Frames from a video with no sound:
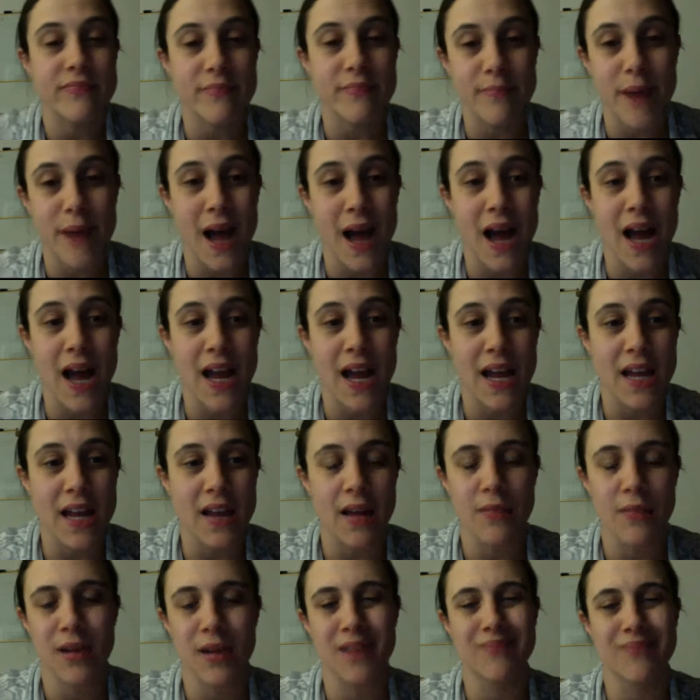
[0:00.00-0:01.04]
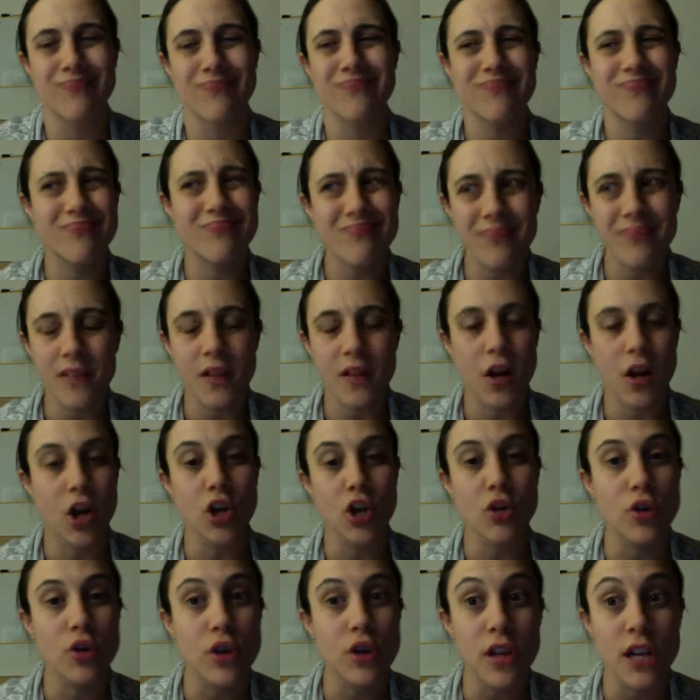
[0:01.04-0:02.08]
Bye. I mean, are
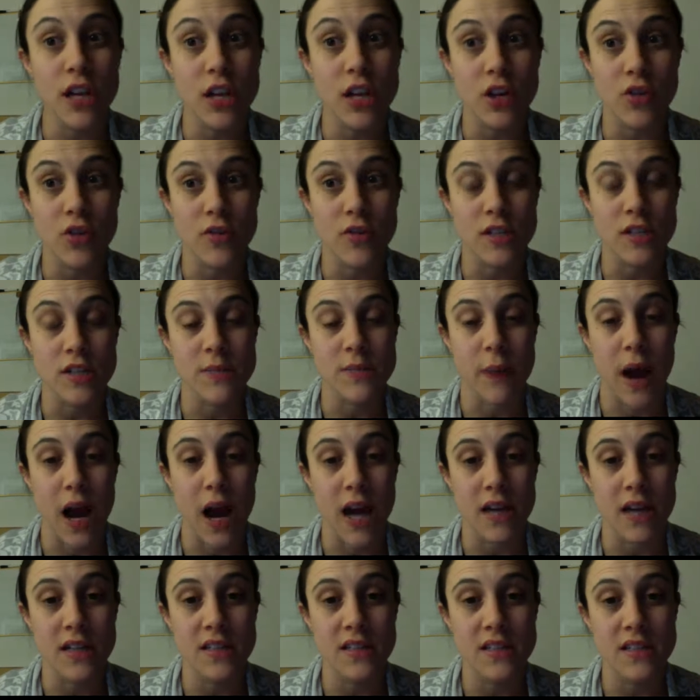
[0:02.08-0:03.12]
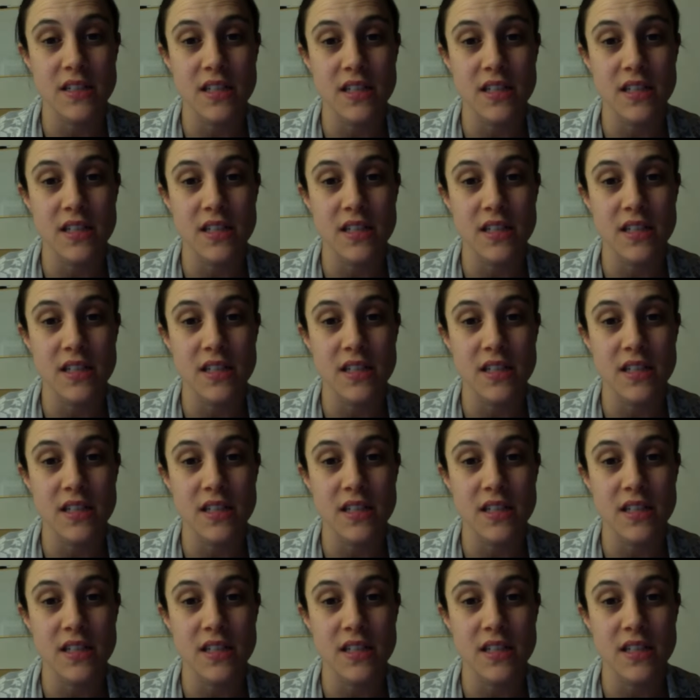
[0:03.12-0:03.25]
you really going to respond?